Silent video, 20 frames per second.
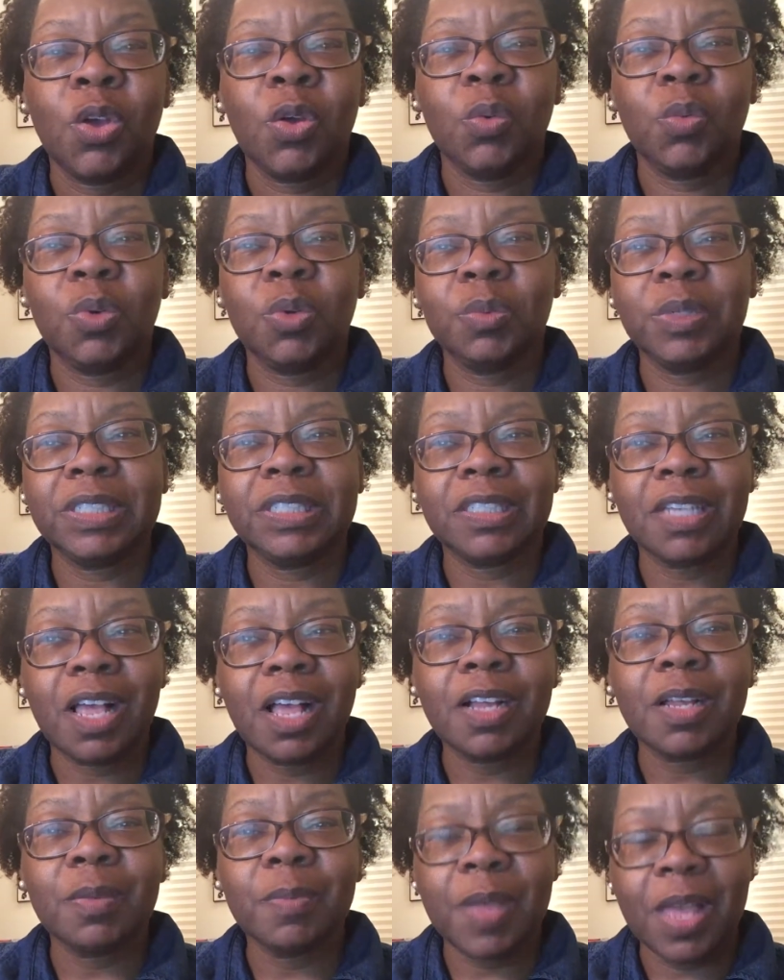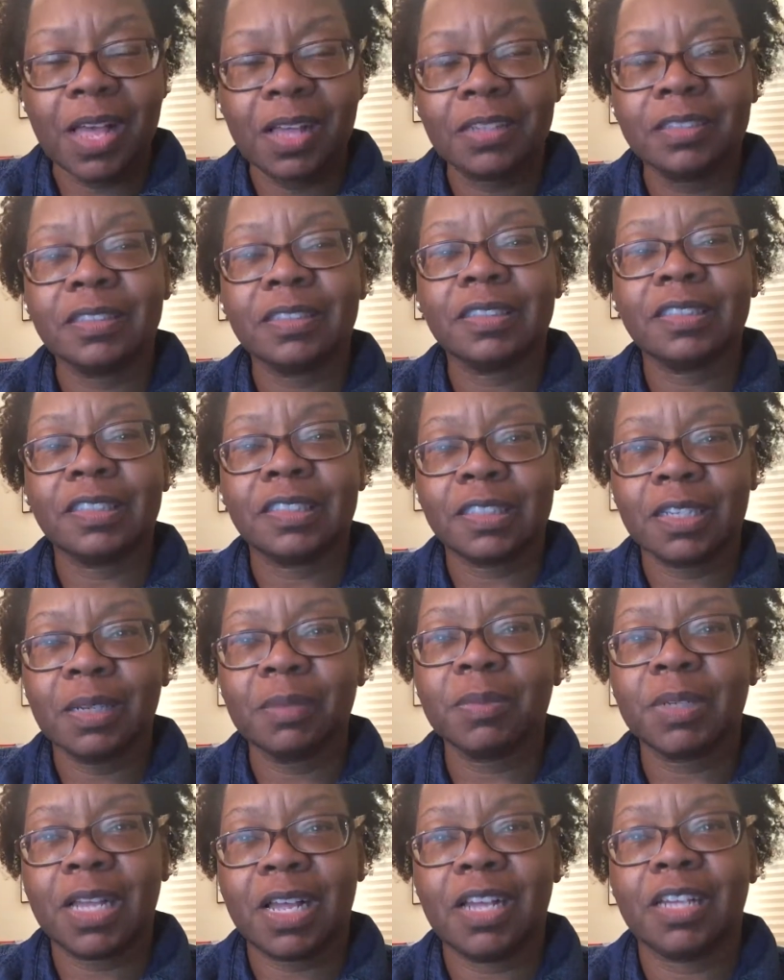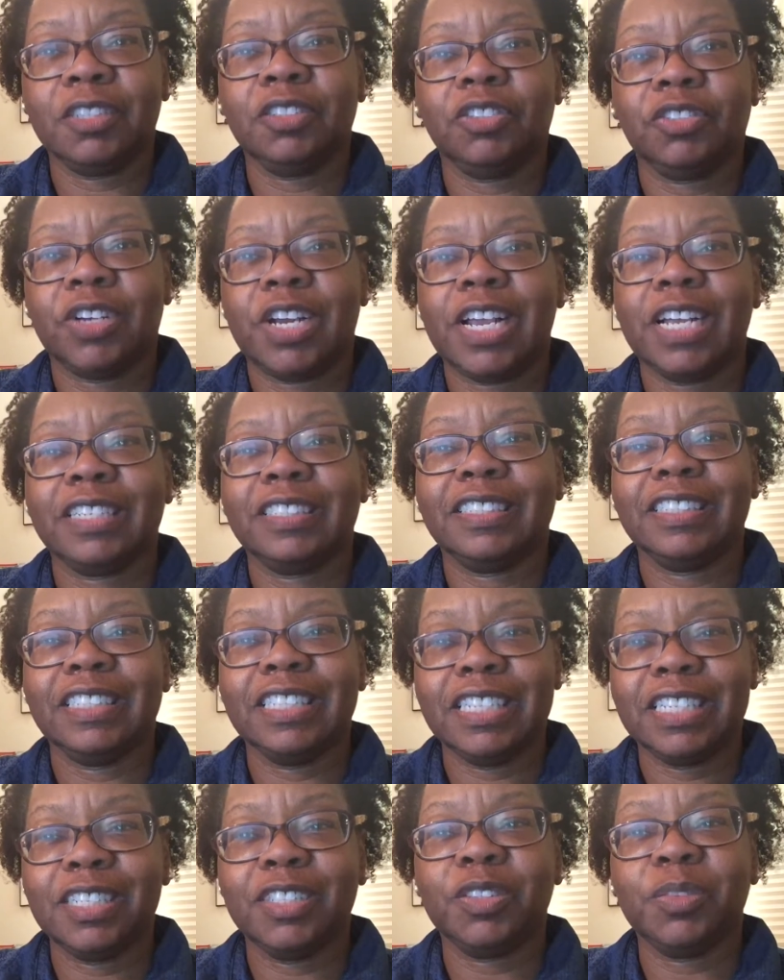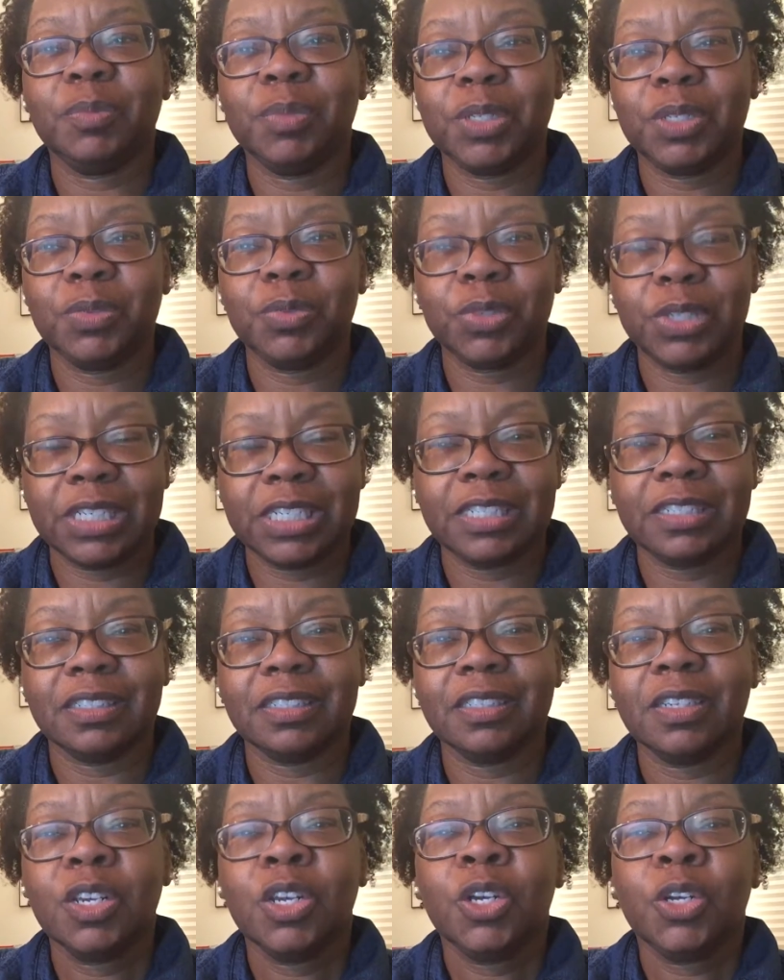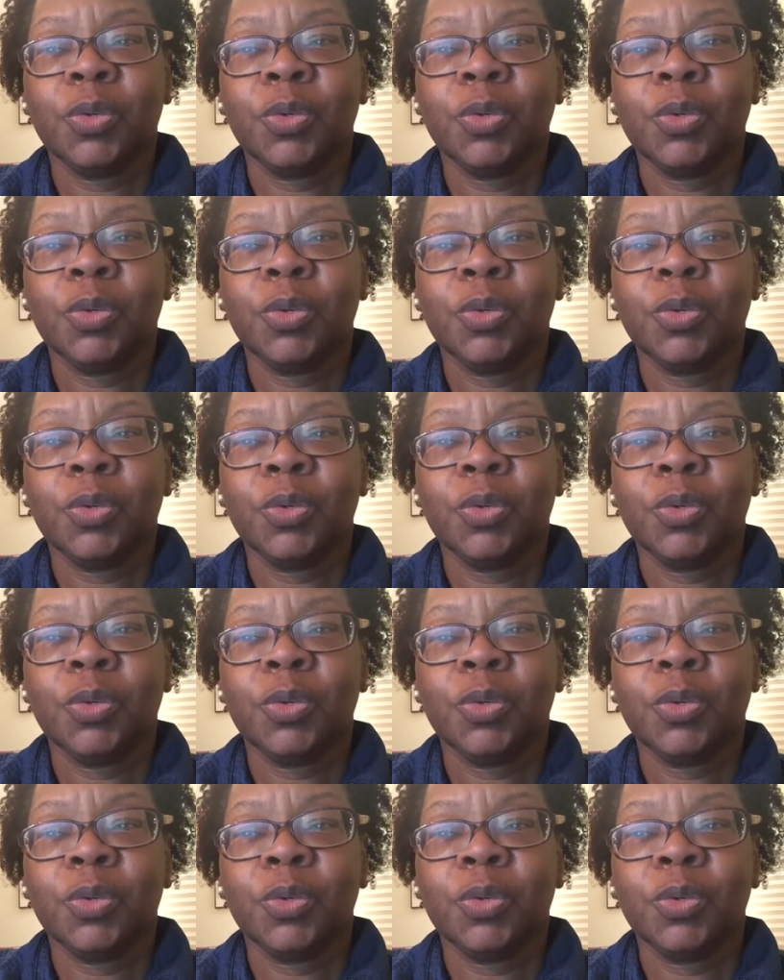When we talk about some contracts needing to be written,